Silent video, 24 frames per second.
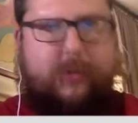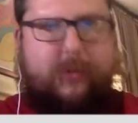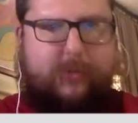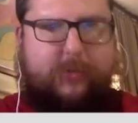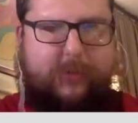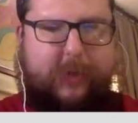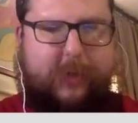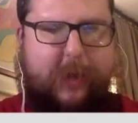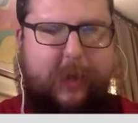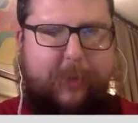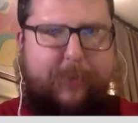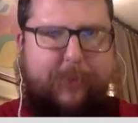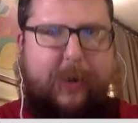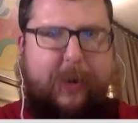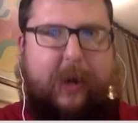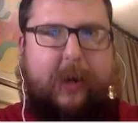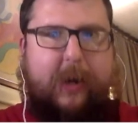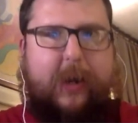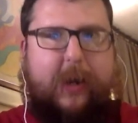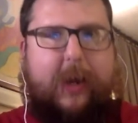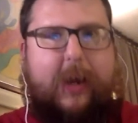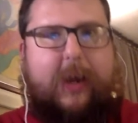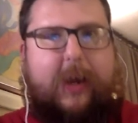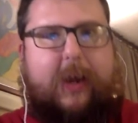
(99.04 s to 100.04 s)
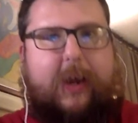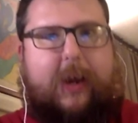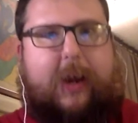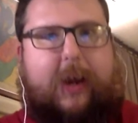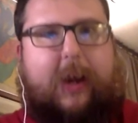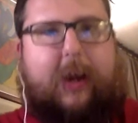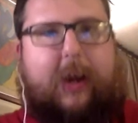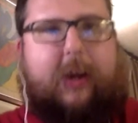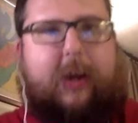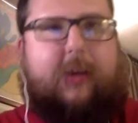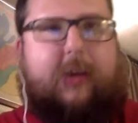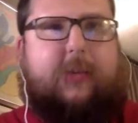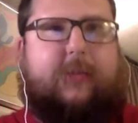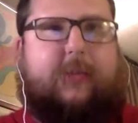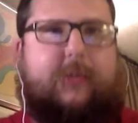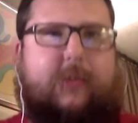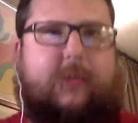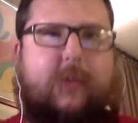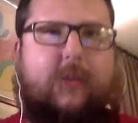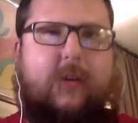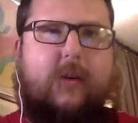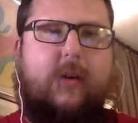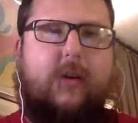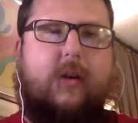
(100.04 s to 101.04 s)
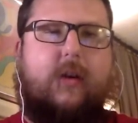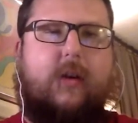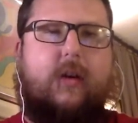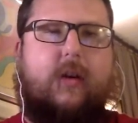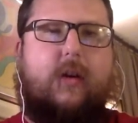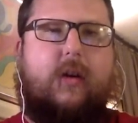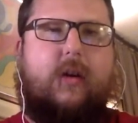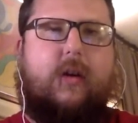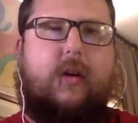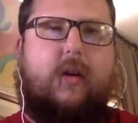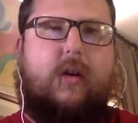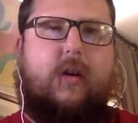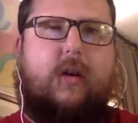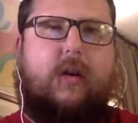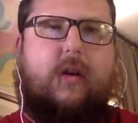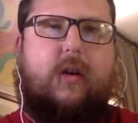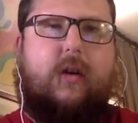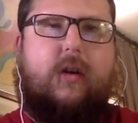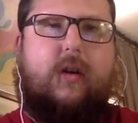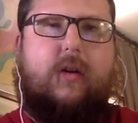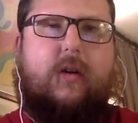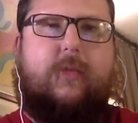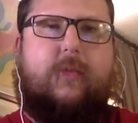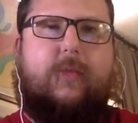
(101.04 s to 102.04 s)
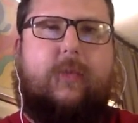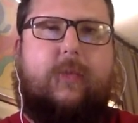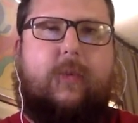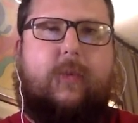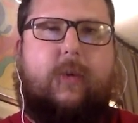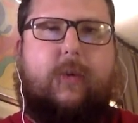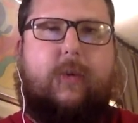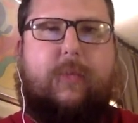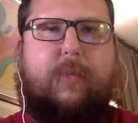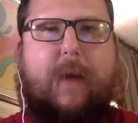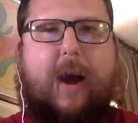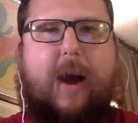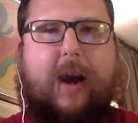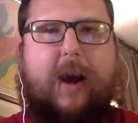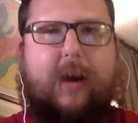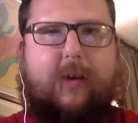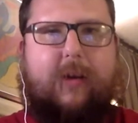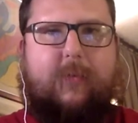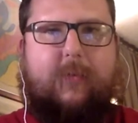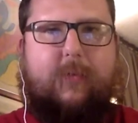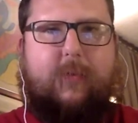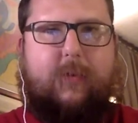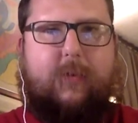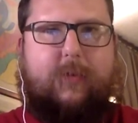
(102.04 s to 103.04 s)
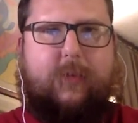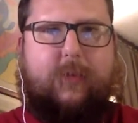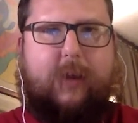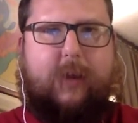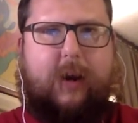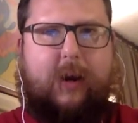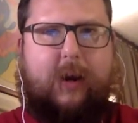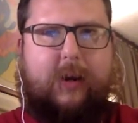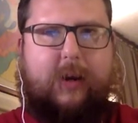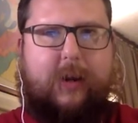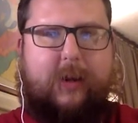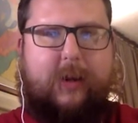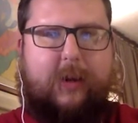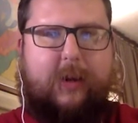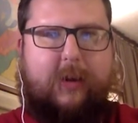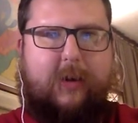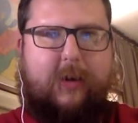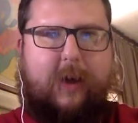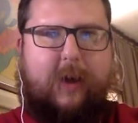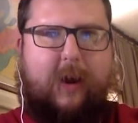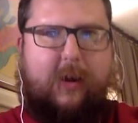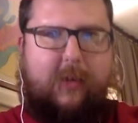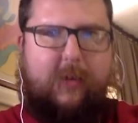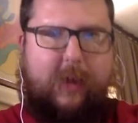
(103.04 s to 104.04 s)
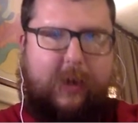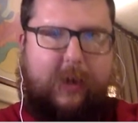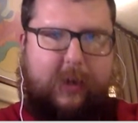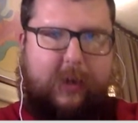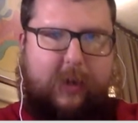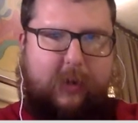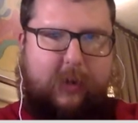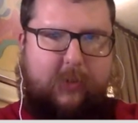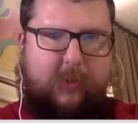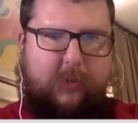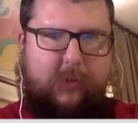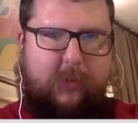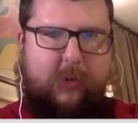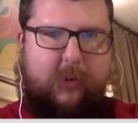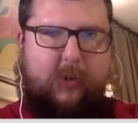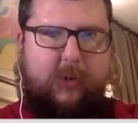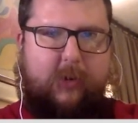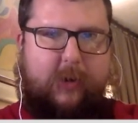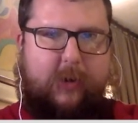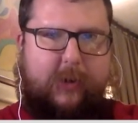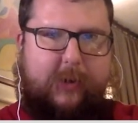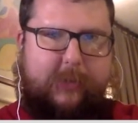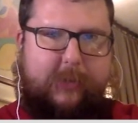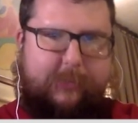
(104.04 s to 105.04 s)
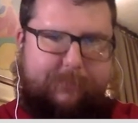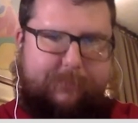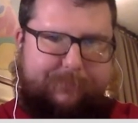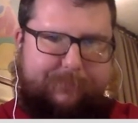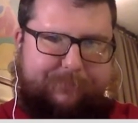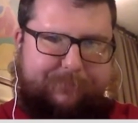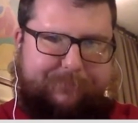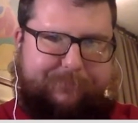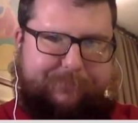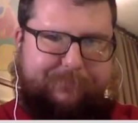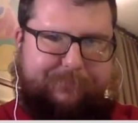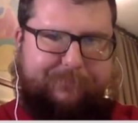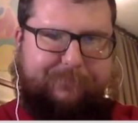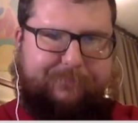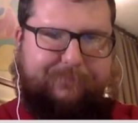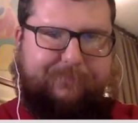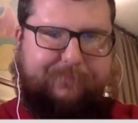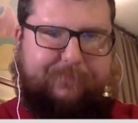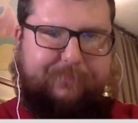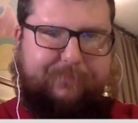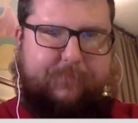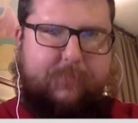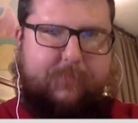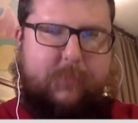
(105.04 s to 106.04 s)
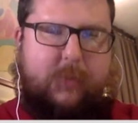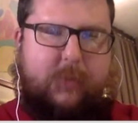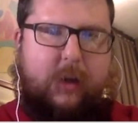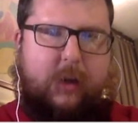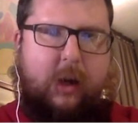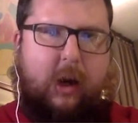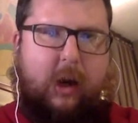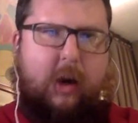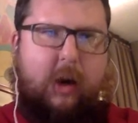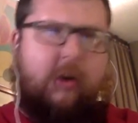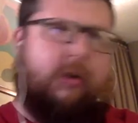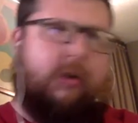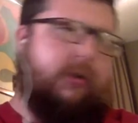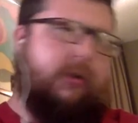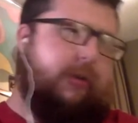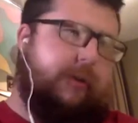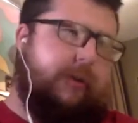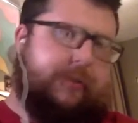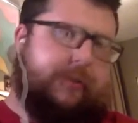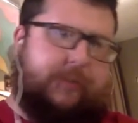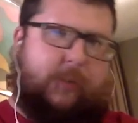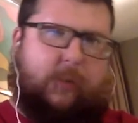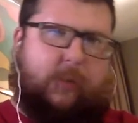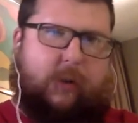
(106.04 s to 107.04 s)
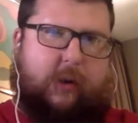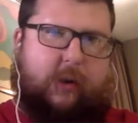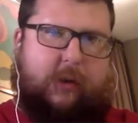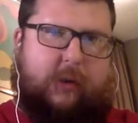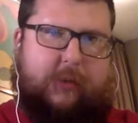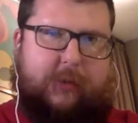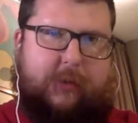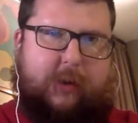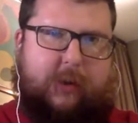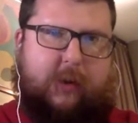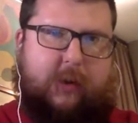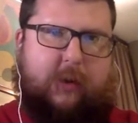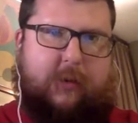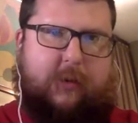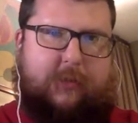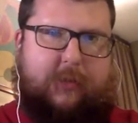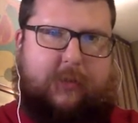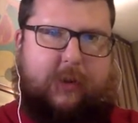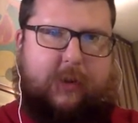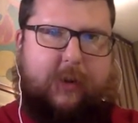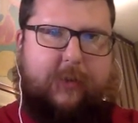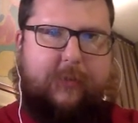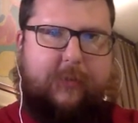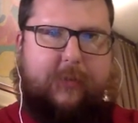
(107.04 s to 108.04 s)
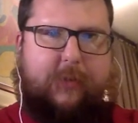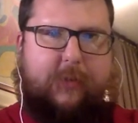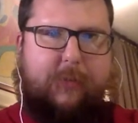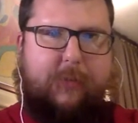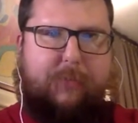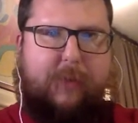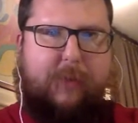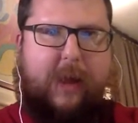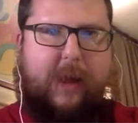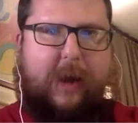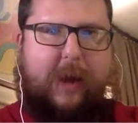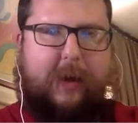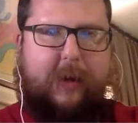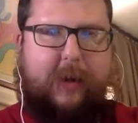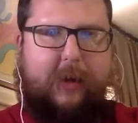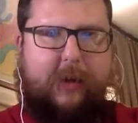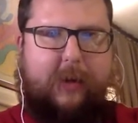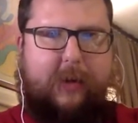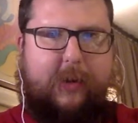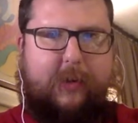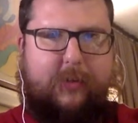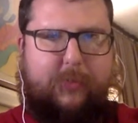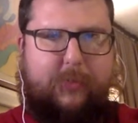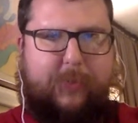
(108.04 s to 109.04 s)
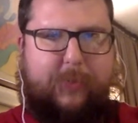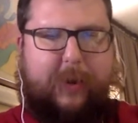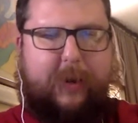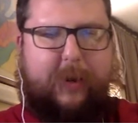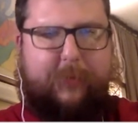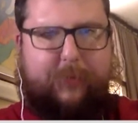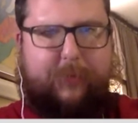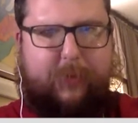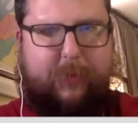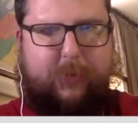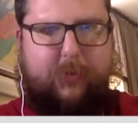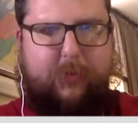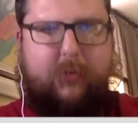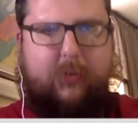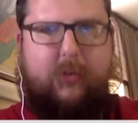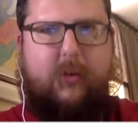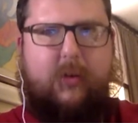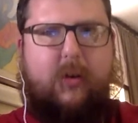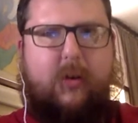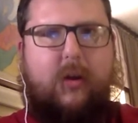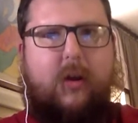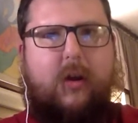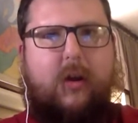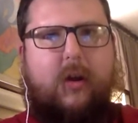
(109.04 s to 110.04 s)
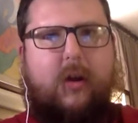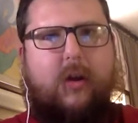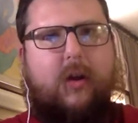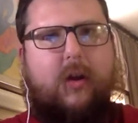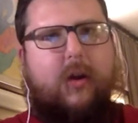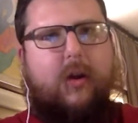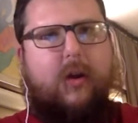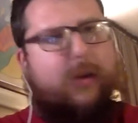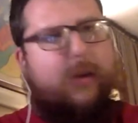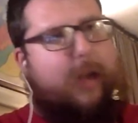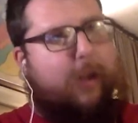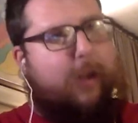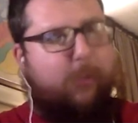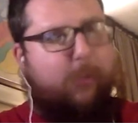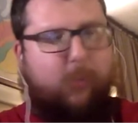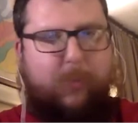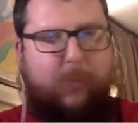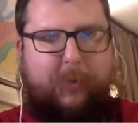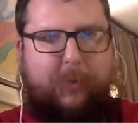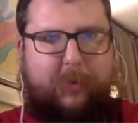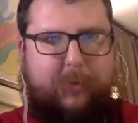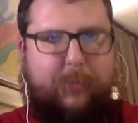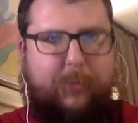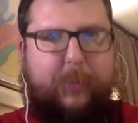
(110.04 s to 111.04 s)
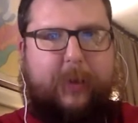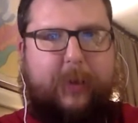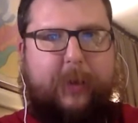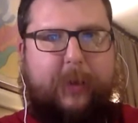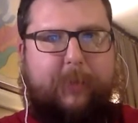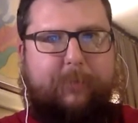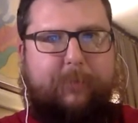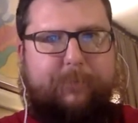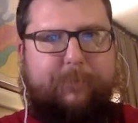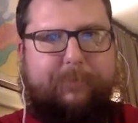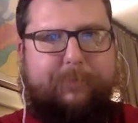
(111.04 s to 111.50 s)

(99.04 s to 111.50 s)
campaign aides for Biden were saying that they're not liking their early returns on the Black and the Hispanic vote. That worries me.